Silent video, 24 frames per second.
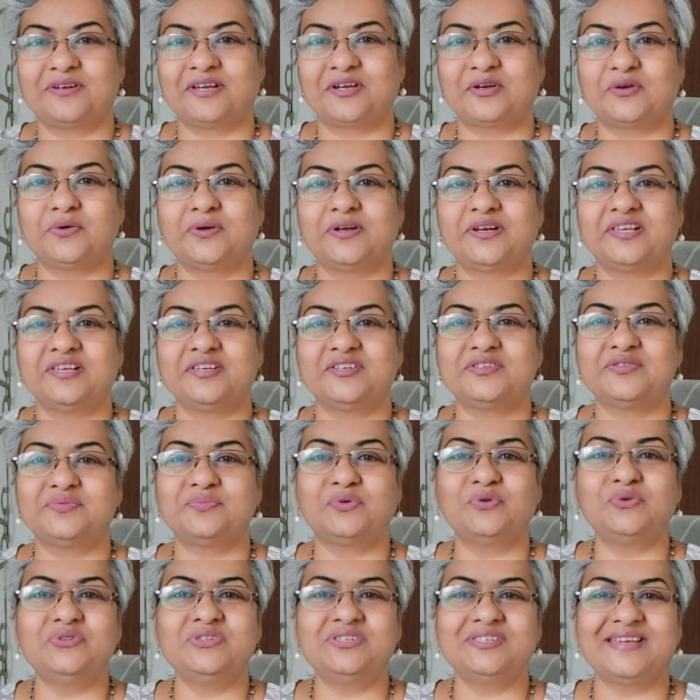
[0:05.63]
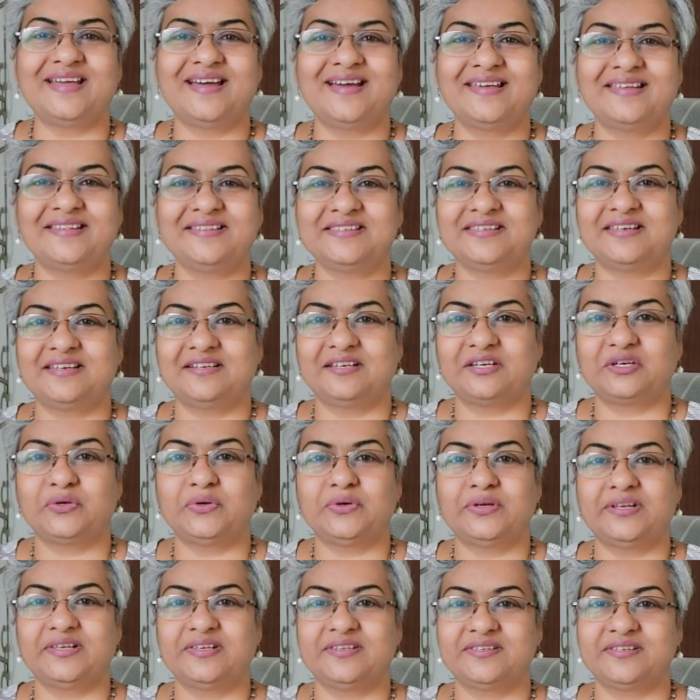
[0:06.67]
Aquarius moon signs and
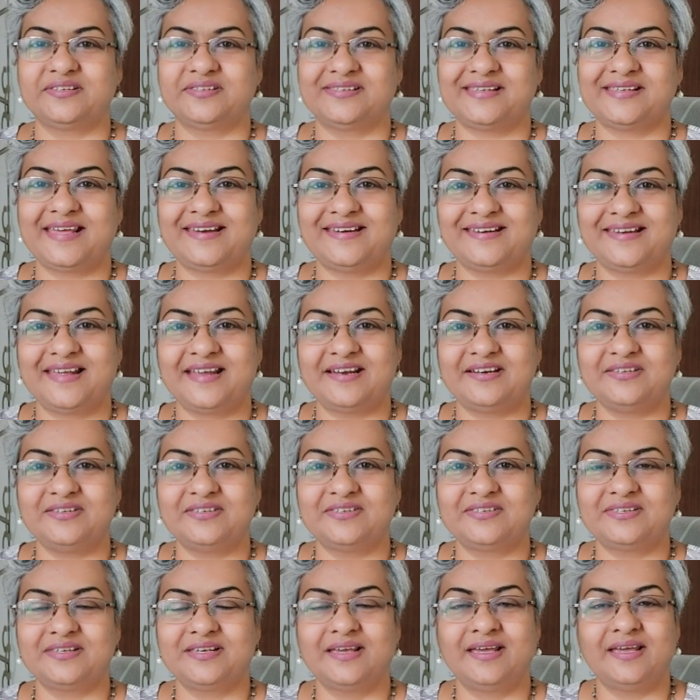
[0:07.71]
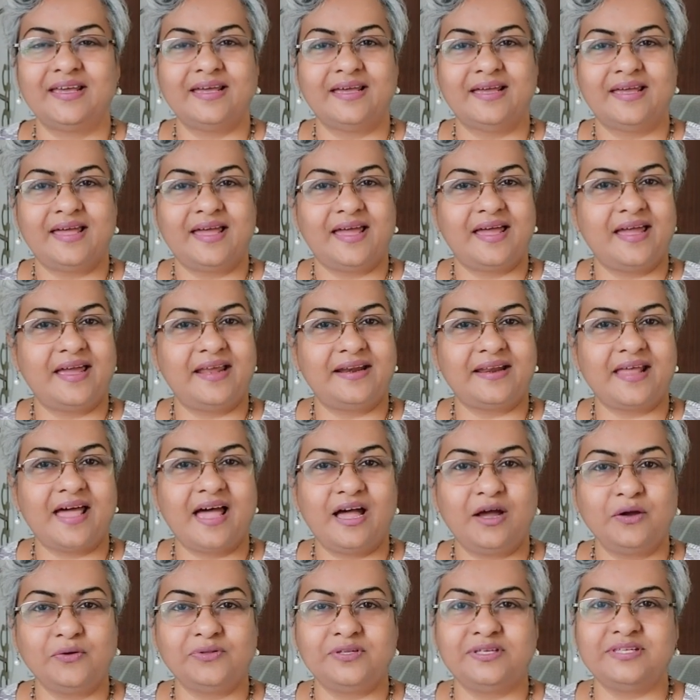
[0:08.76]
Aquarius ascendants and
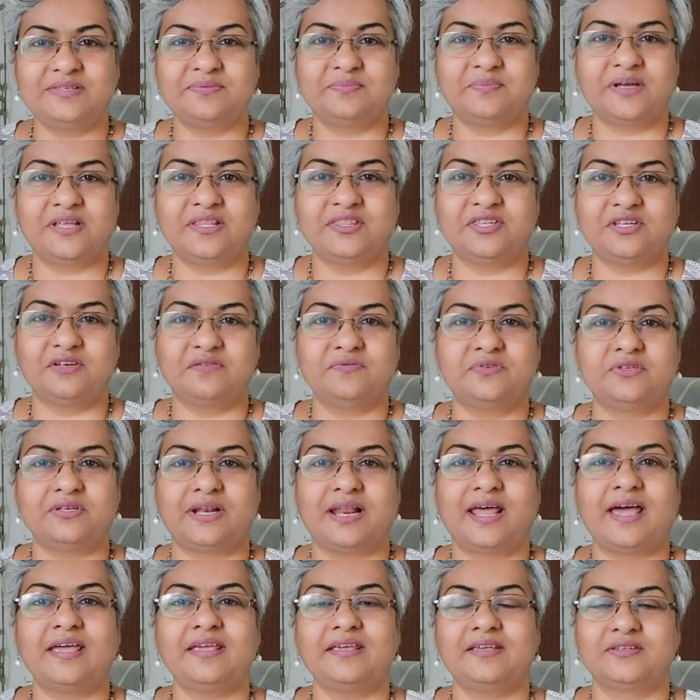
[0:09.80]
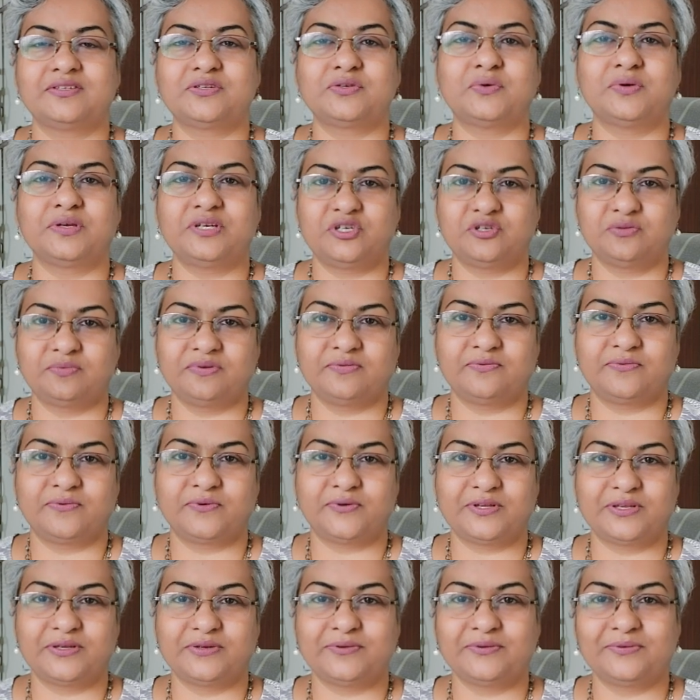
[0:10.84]
how this month of July is going to be for
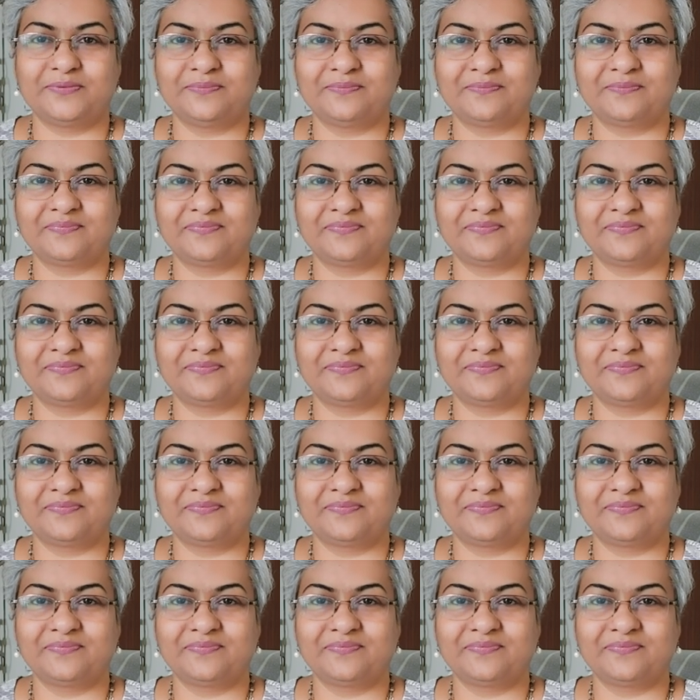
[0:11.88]
you.